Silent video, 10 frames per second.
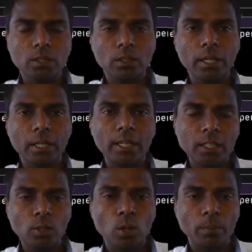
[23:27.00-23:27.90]

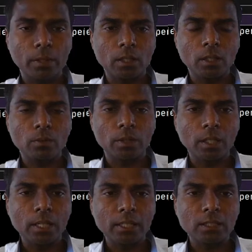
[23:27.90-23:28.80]
identity operator,
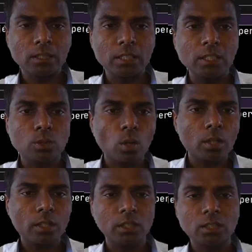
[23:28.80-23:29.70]
whereas is
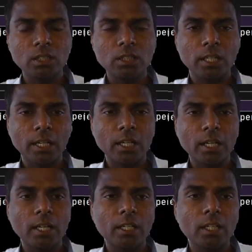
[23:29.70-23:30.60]
not is the second
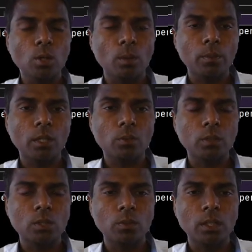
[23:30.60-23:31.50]
identity operator,
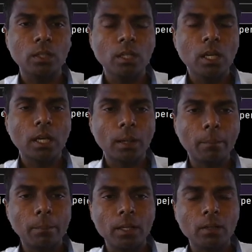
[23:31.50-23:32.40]
which will
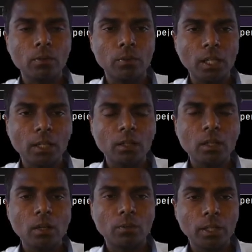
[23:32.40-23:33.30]
compare, where
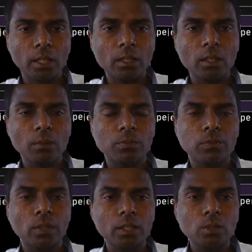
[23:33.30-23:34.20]
if
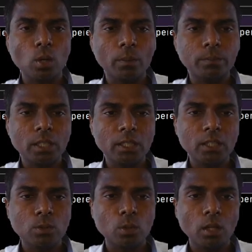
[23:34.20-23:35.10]
first object
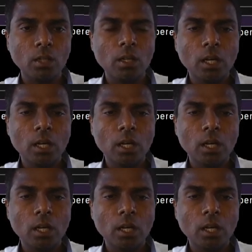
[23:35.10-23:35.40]
is not